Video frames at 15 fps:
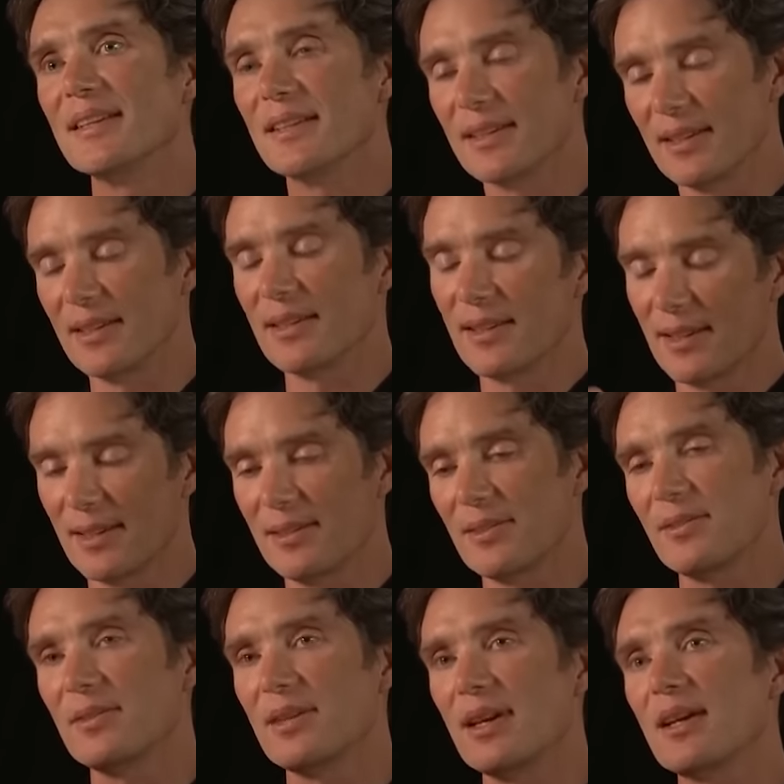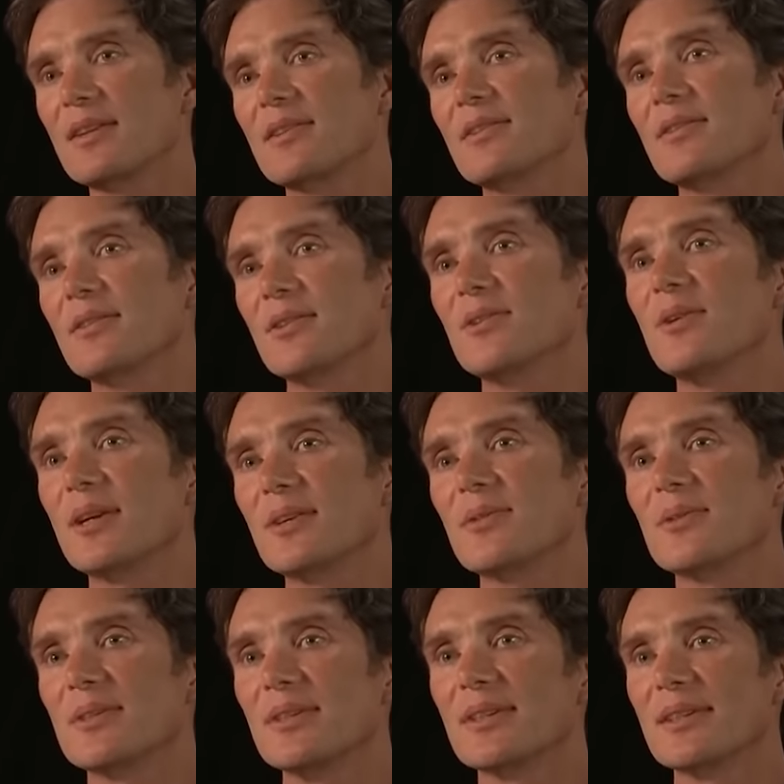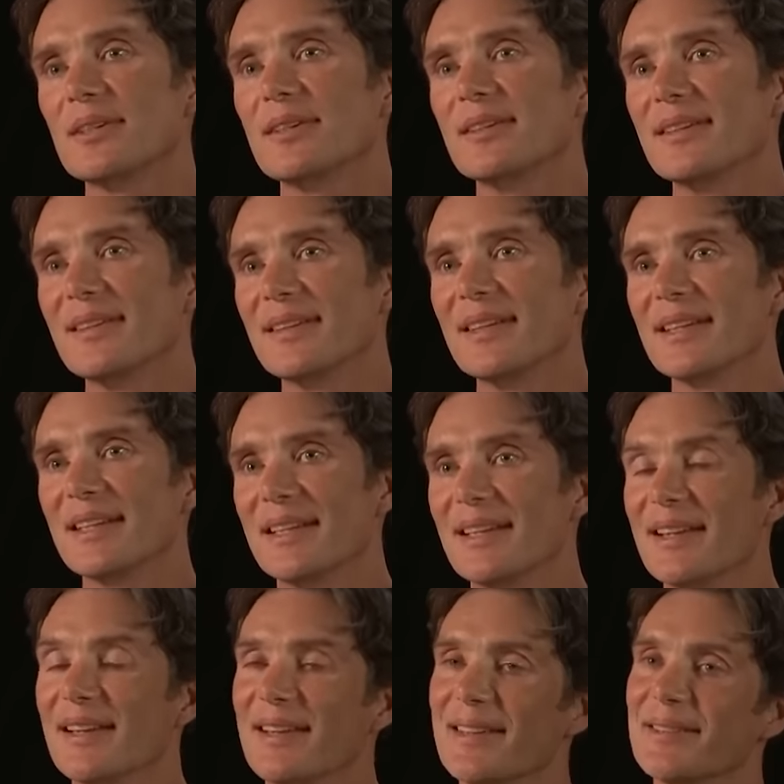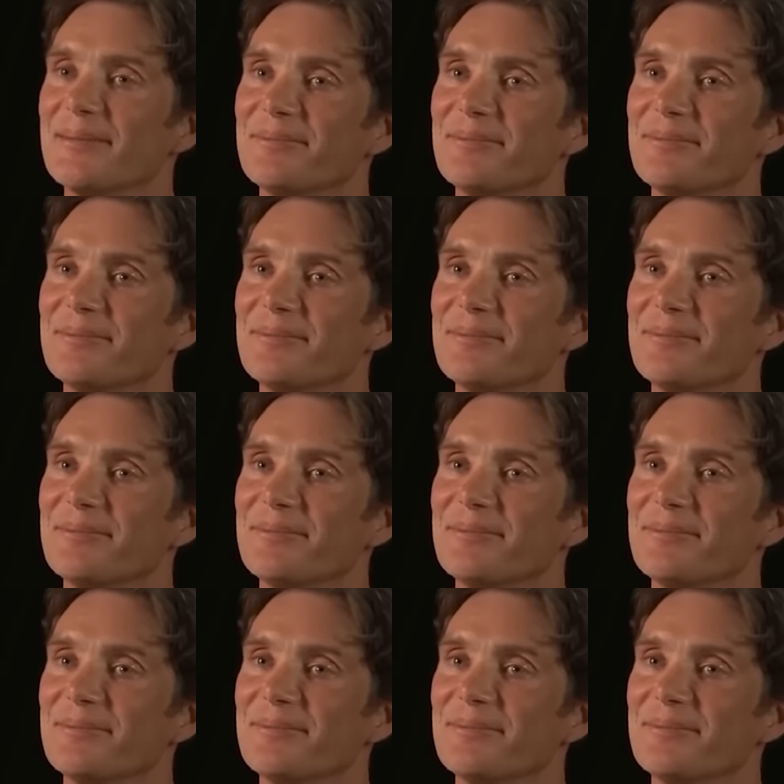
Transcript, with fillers: from... The actor, the director. This goes the other way, buddy. Yeah.